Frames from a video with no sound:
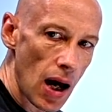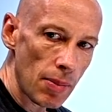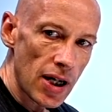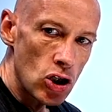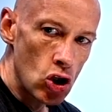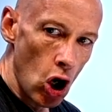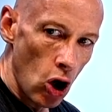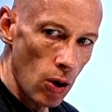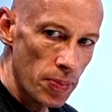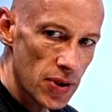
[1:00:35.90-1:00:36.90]
And my
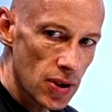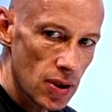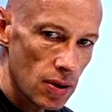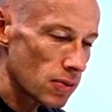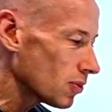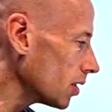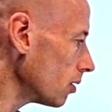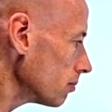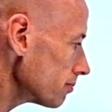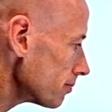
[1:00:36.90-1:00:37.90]
jobs,
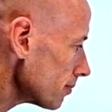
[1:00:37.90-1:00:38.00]
well,